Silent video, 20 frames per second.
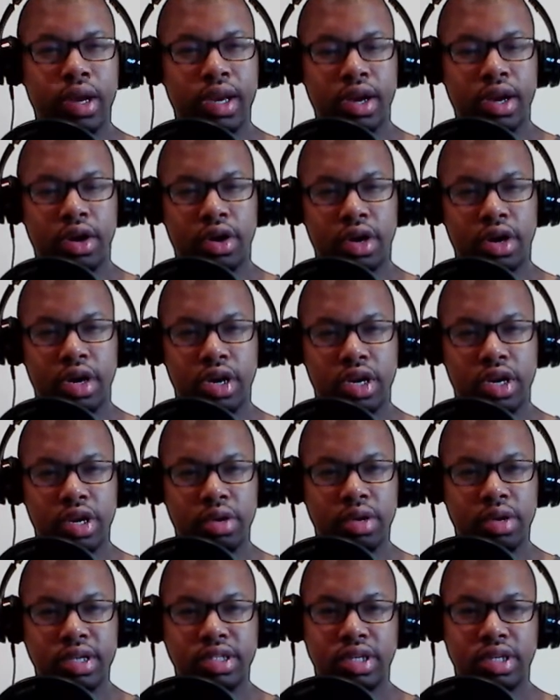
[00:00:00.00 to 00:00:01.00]
they're going to do
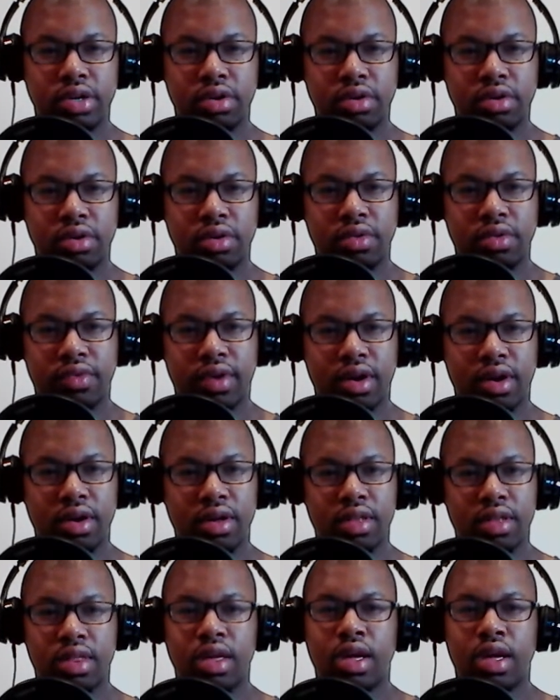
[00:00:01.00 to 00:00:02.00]
this year as far
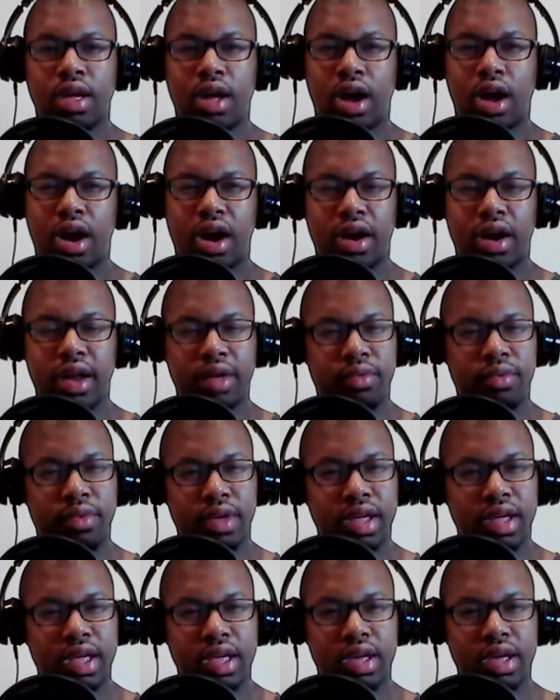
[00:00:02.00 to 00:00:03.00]
as are they
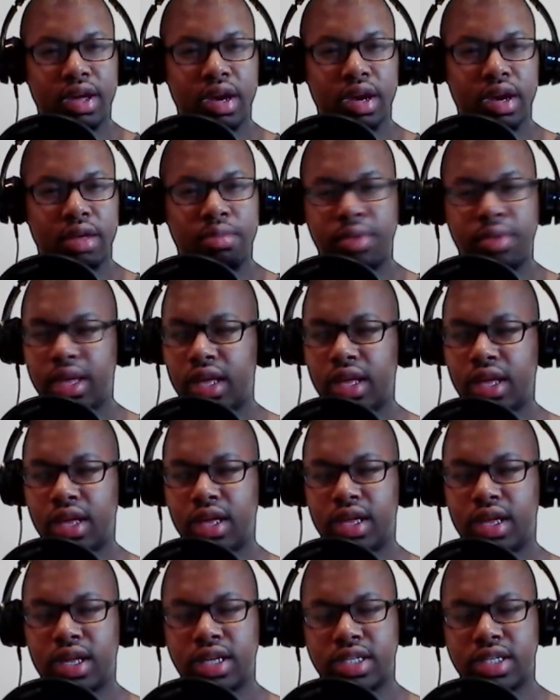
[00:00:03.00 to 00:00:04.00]
really going to be
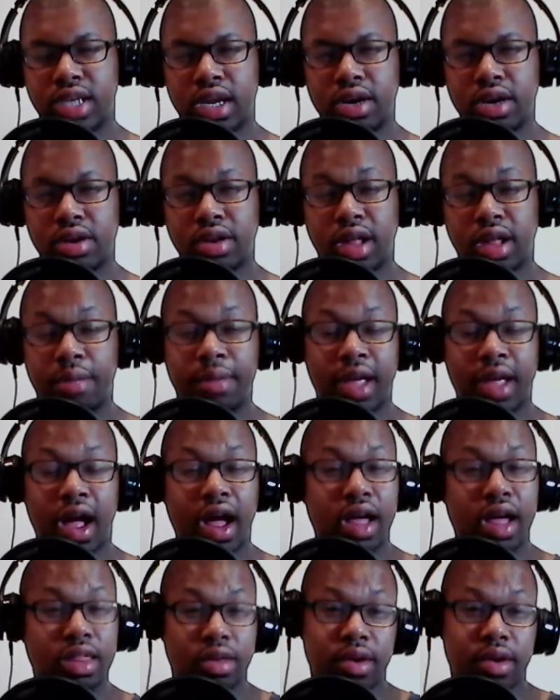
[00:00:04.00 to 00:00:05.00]
contenders. I mean,
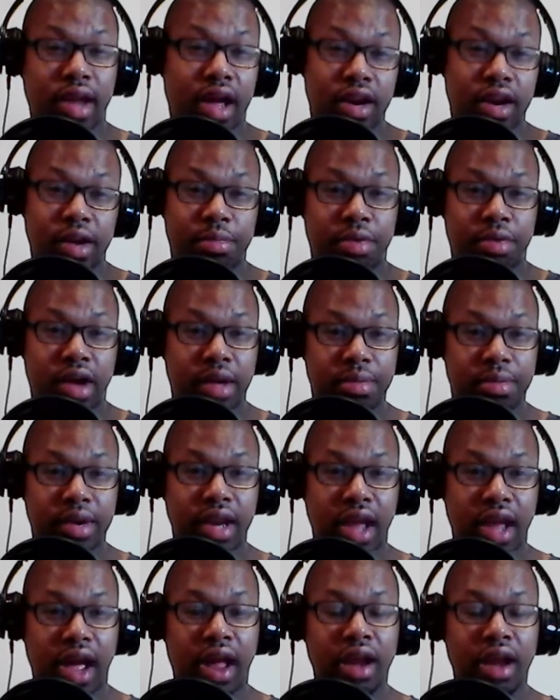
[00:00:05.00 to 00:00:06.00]
odds on now they're probably
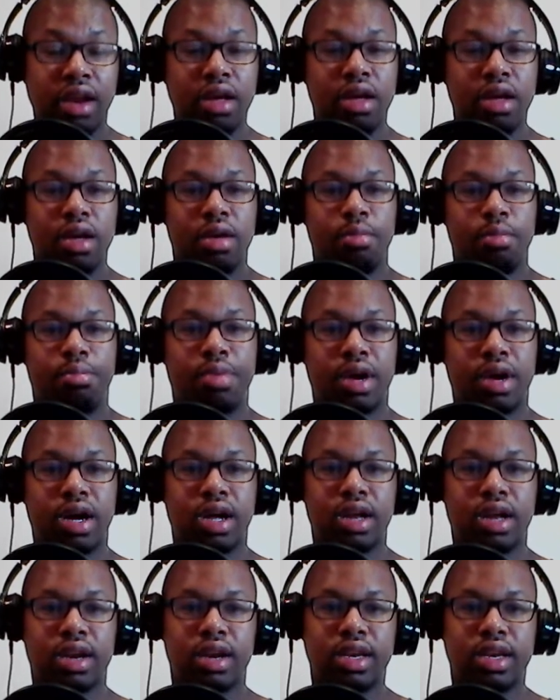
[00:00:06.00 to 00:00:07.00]
not.
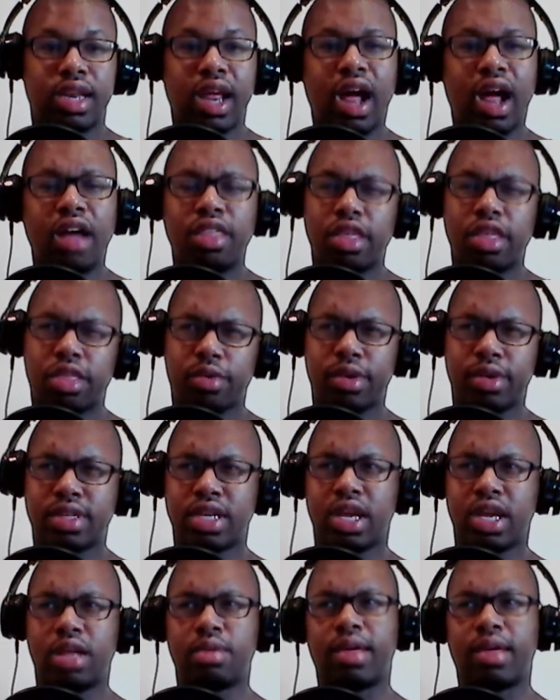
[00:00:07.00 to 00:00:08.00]
But the other three
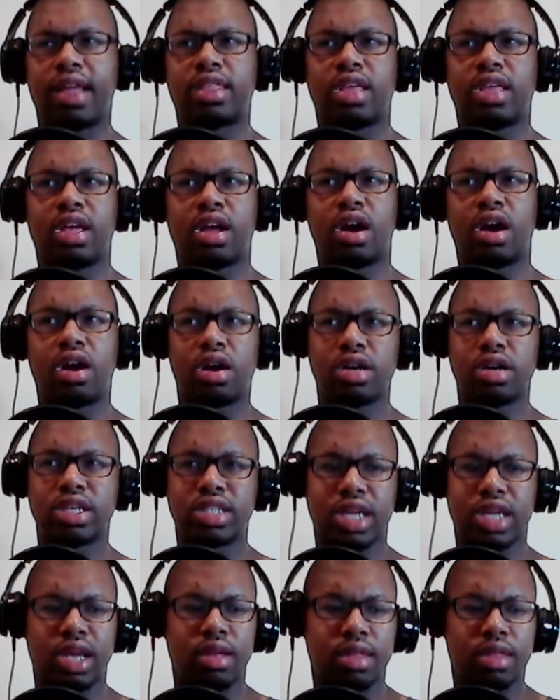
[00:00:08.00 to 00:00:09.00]
teams, I think, are the
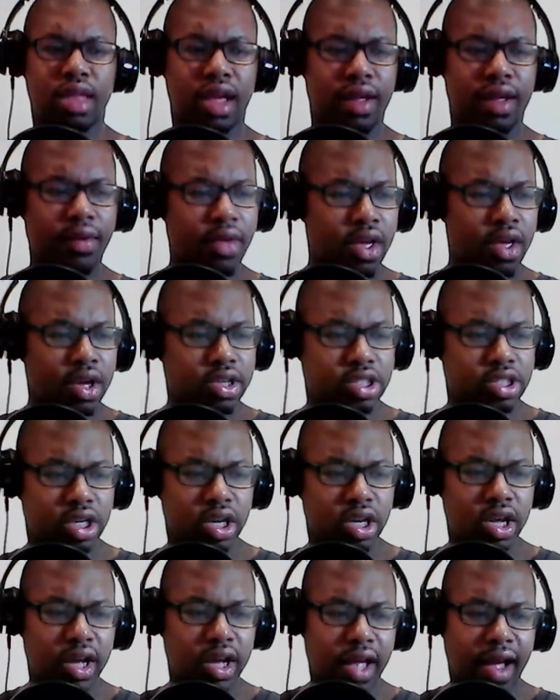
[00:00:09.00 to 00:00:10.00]
teams that should
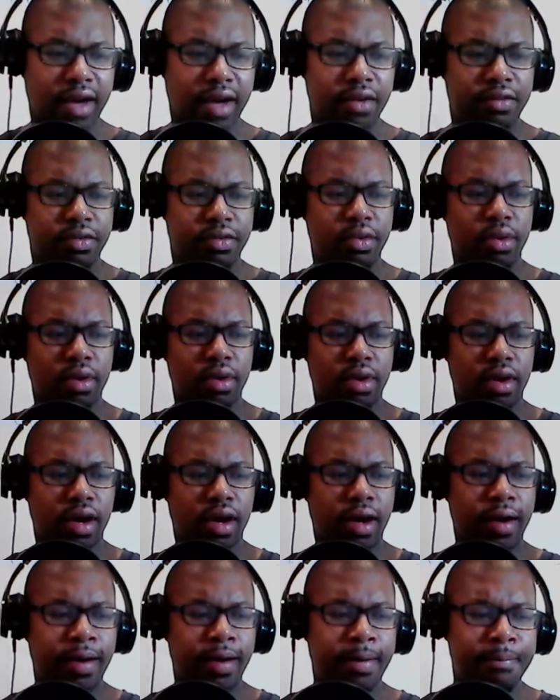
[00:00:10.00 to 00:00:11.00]
look out for.
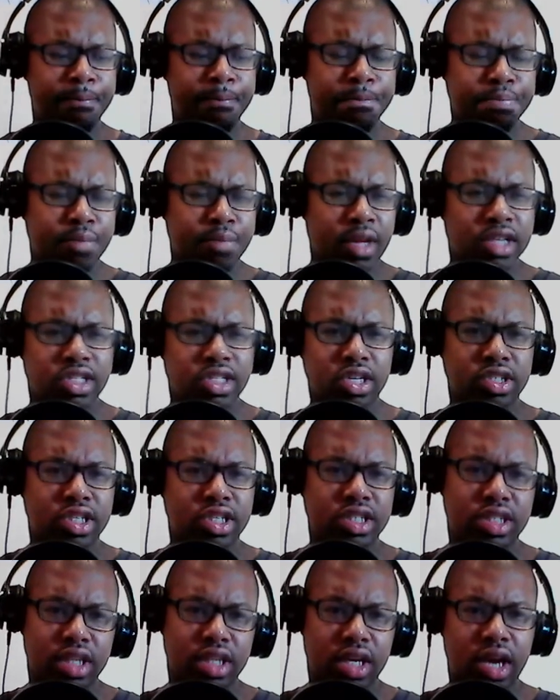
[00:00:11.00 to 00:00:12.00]
So
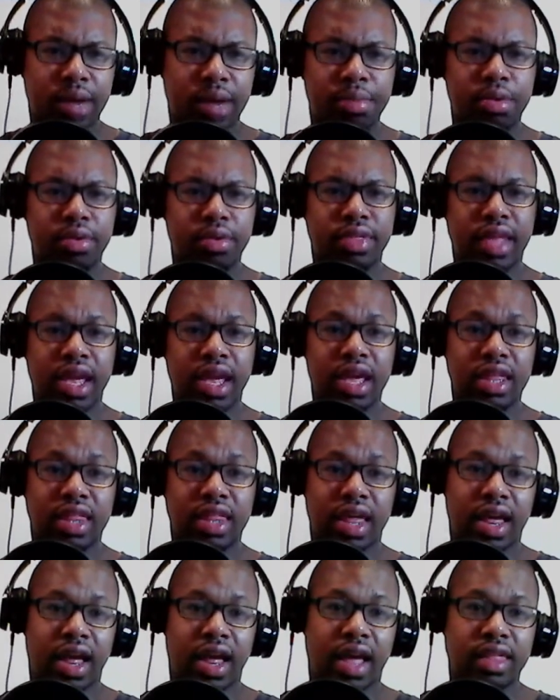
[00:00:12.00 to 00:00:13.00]
just a couple of things
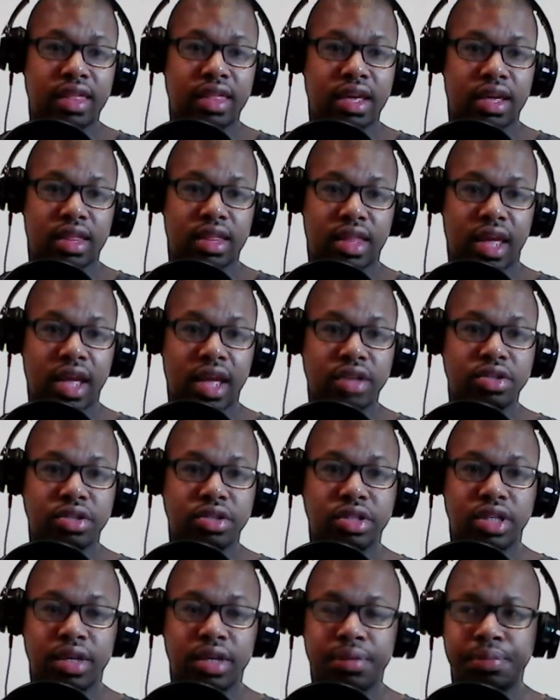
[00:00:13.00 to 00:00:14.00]
that I think is
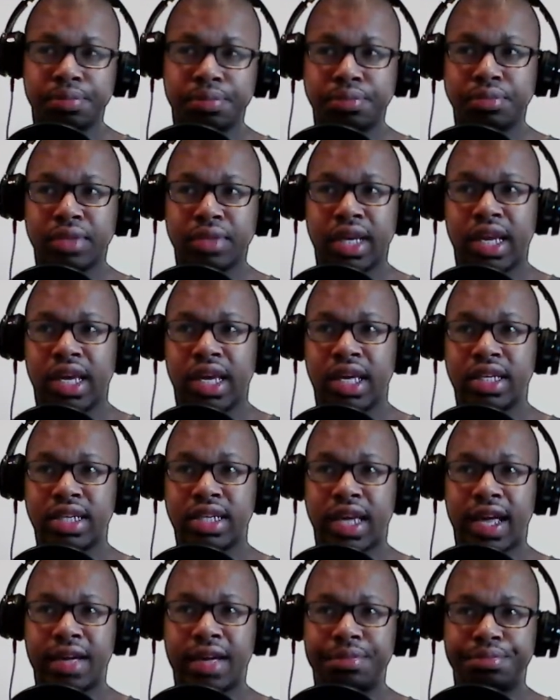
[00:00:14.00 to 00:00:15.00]
interesting is
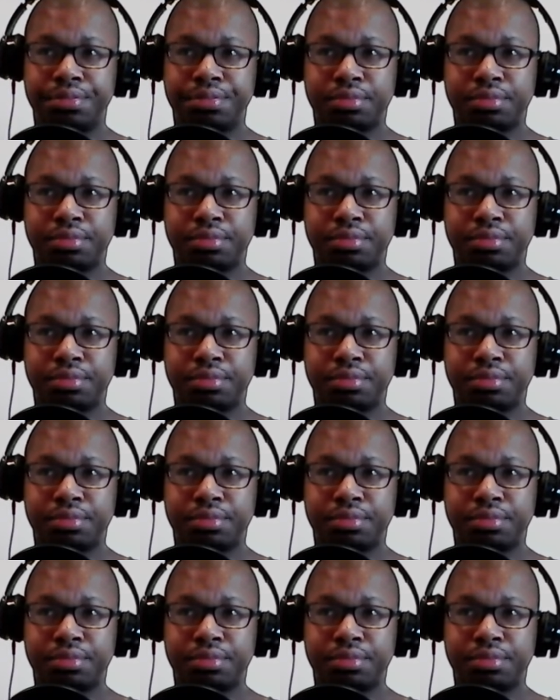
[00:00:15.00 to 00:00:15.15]
that